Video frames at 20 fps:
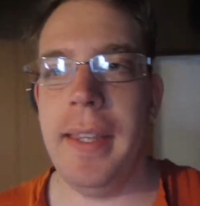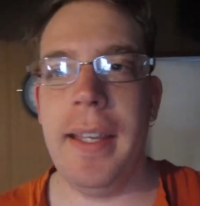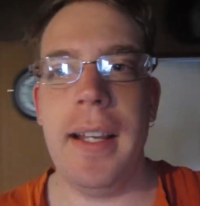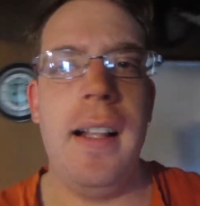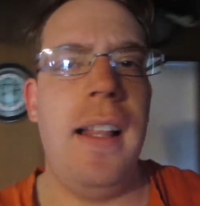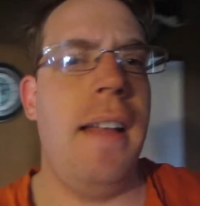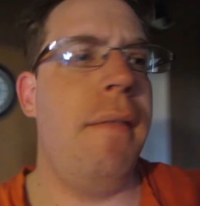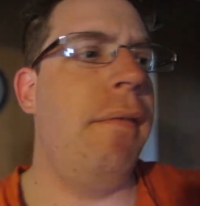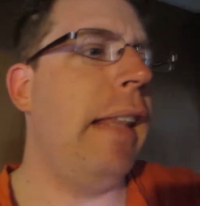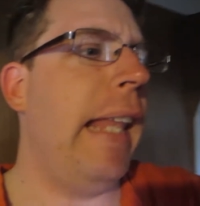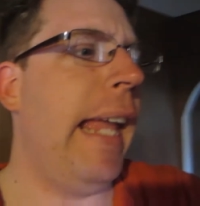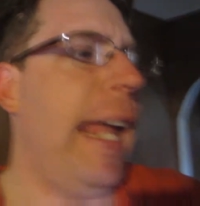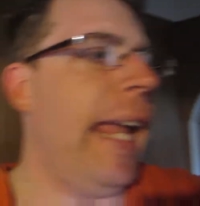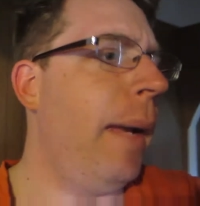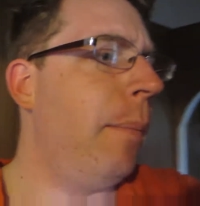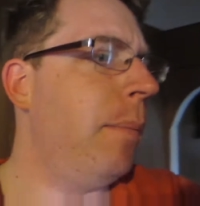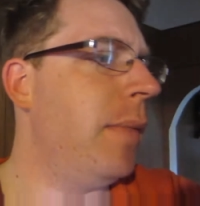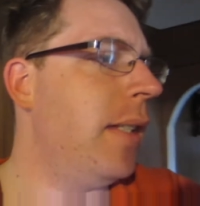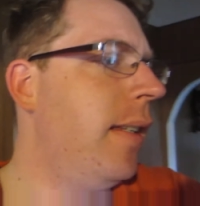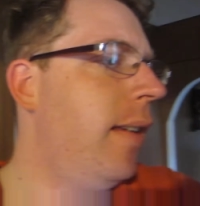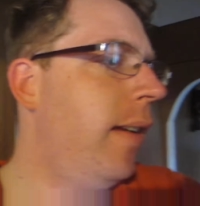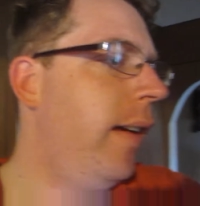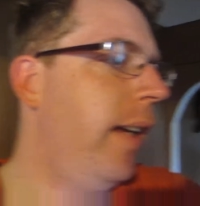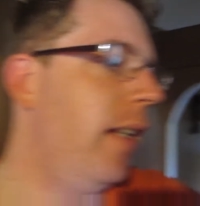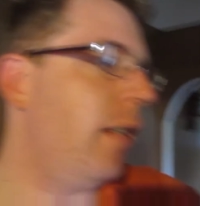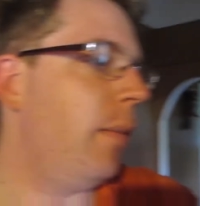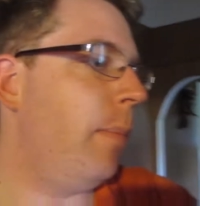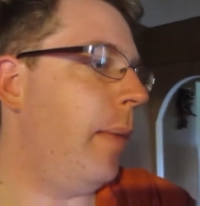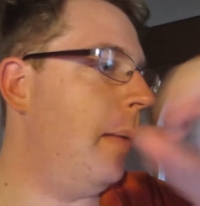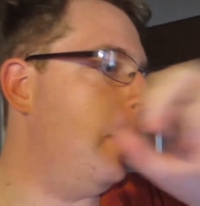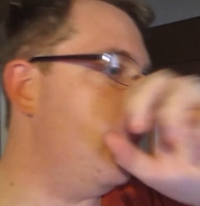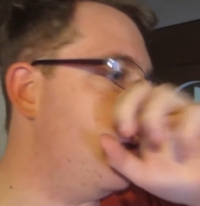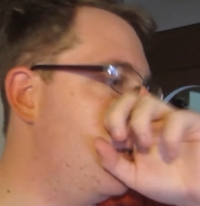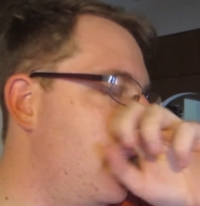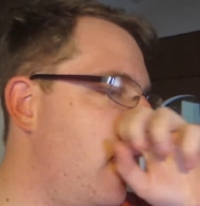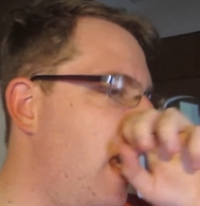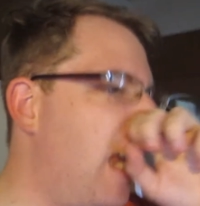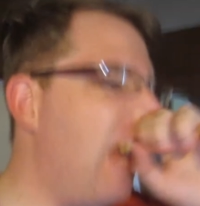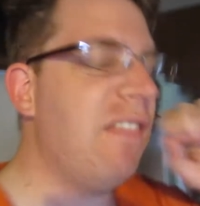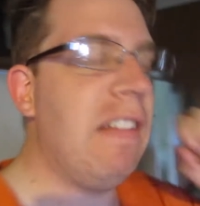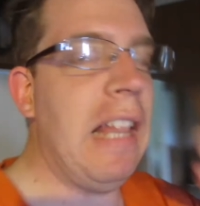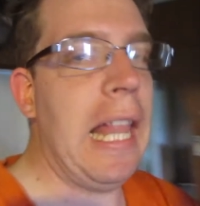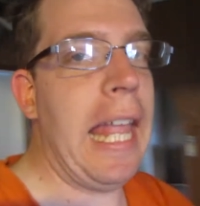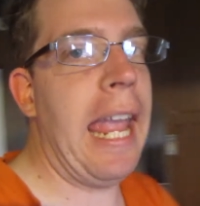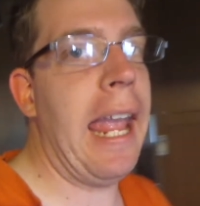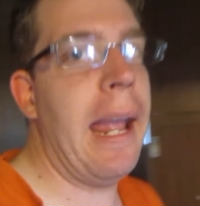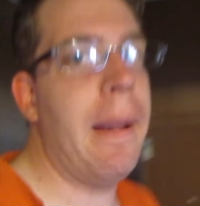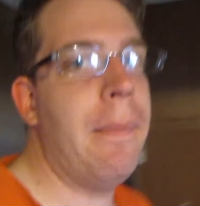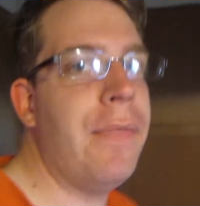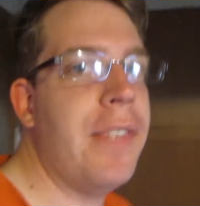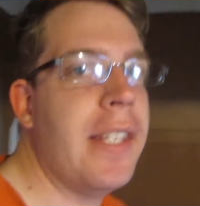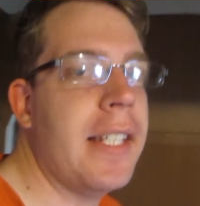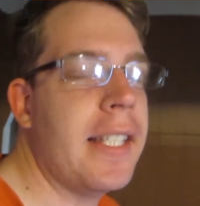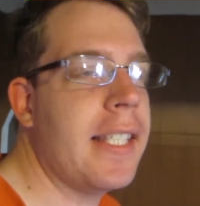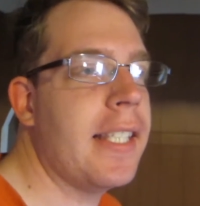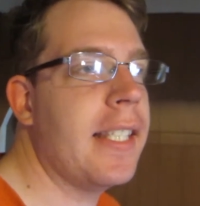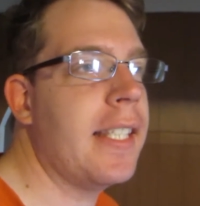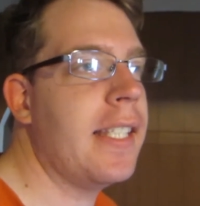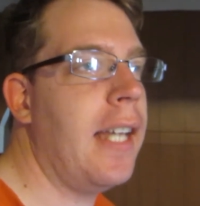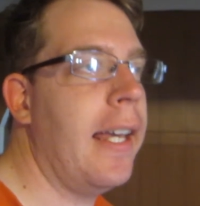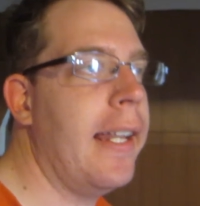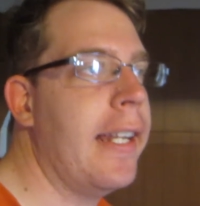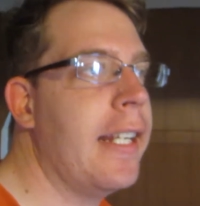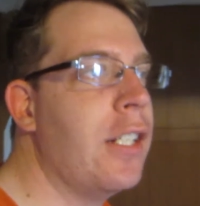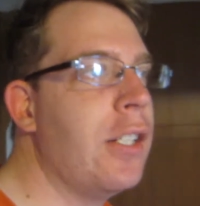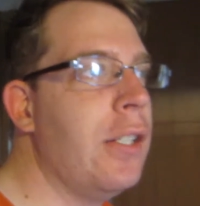think I'll have lamb tonight, mainly because I have lamb that's starting